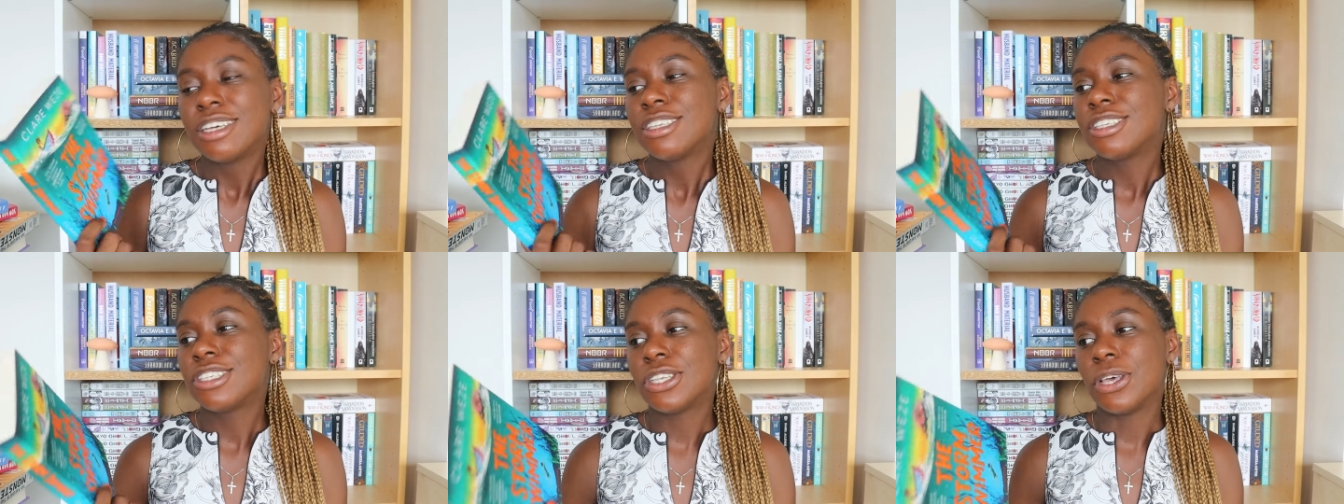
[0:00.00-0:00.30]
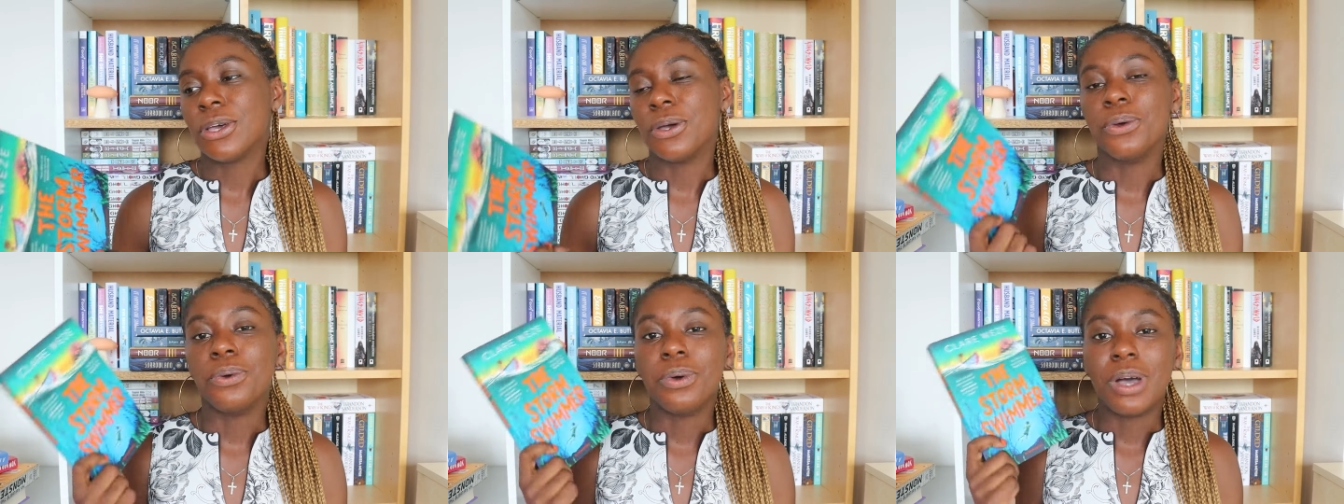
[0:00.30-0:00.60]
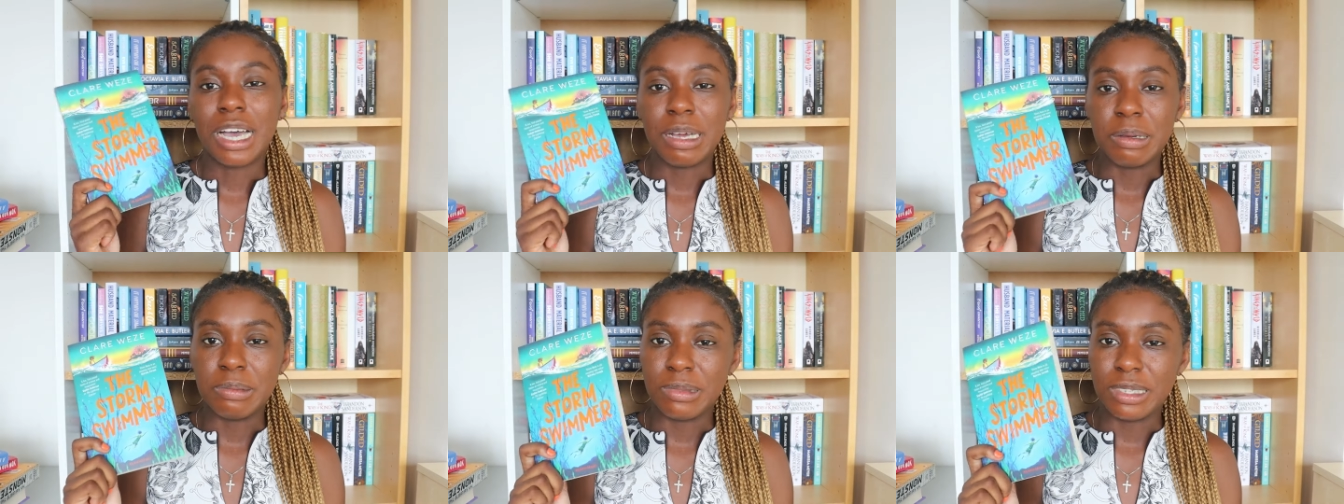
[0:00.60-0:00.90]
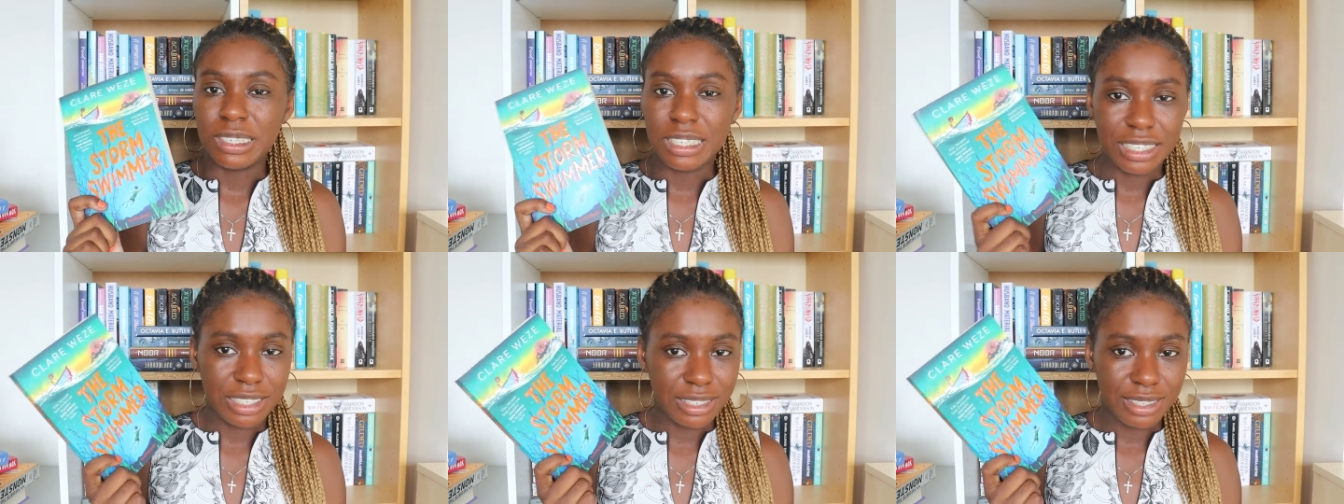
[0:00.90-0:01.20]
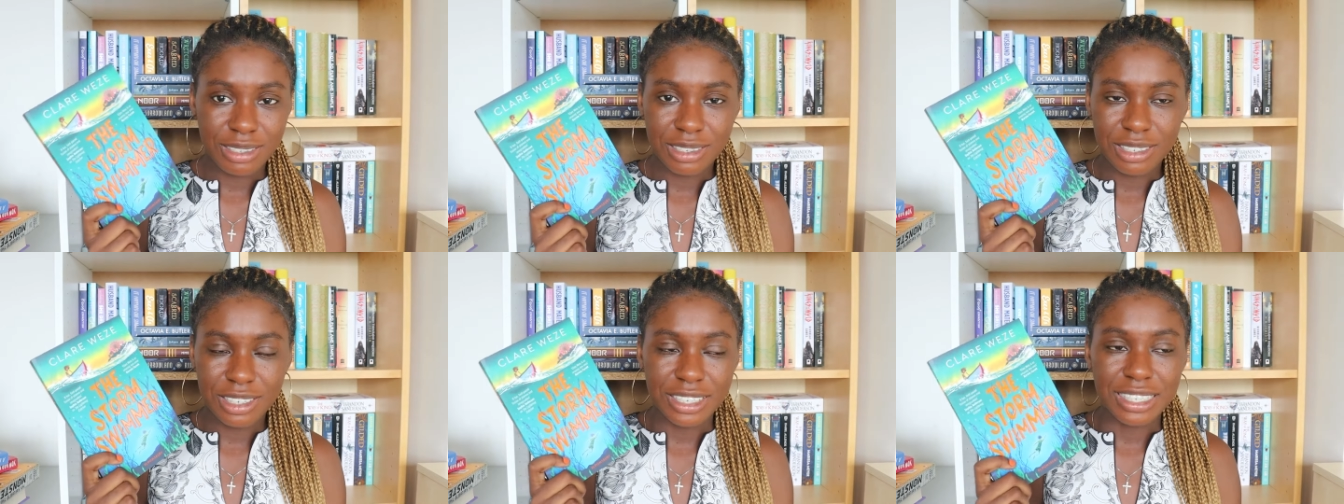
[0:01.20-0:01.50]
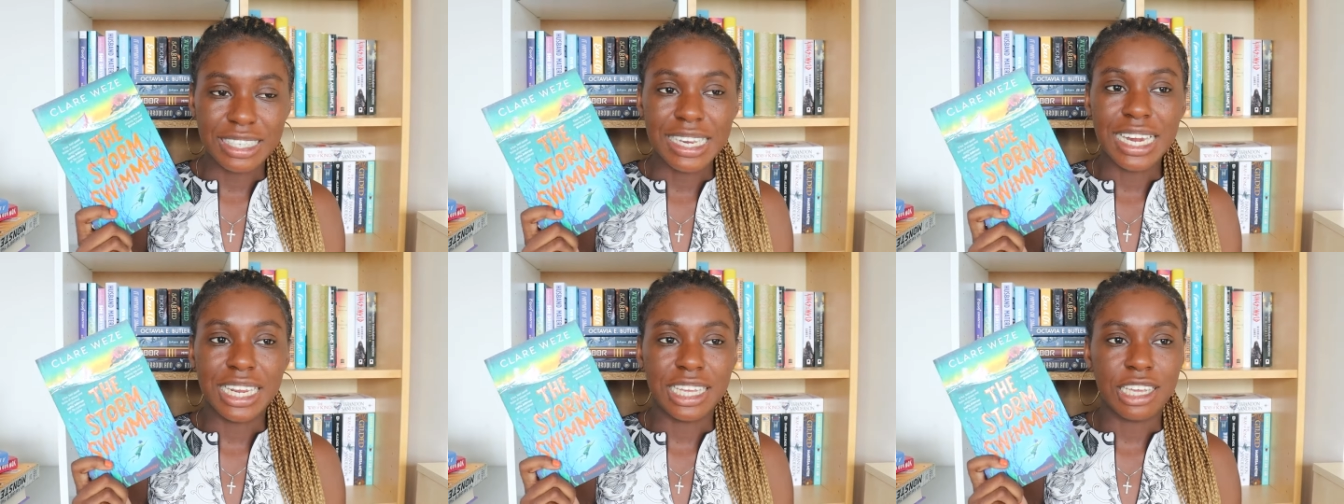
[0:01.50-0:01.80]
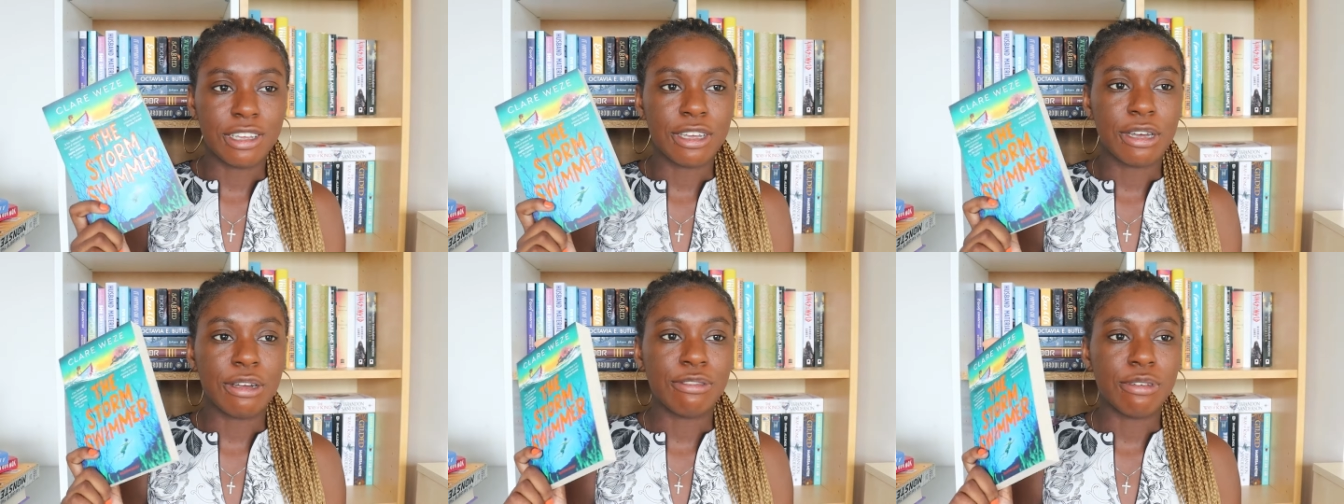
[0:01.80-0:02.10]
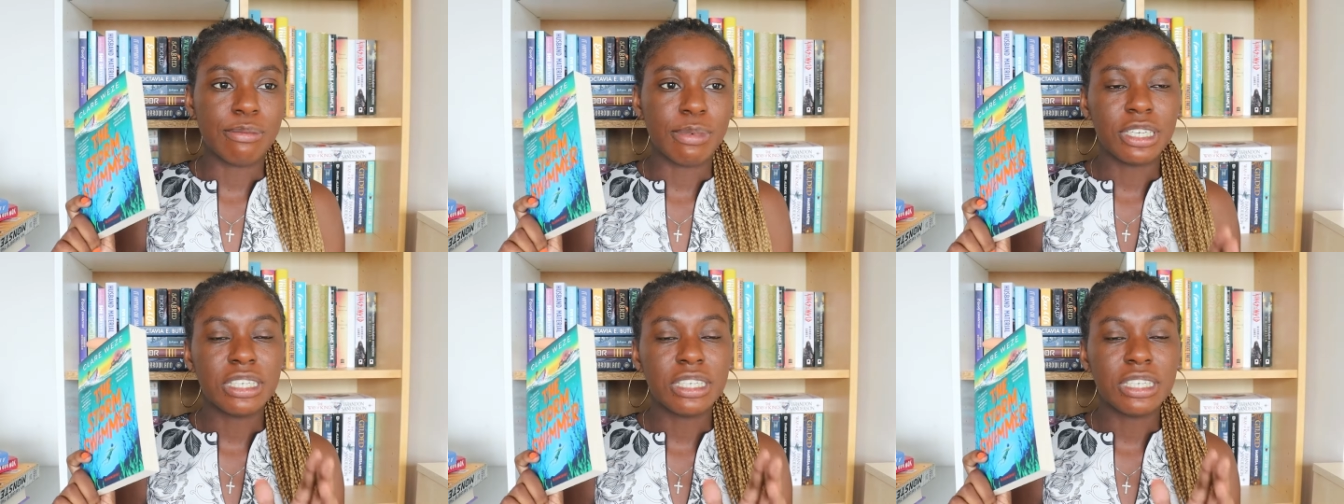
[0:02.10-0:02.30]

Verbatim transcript: So I'm just letting it go from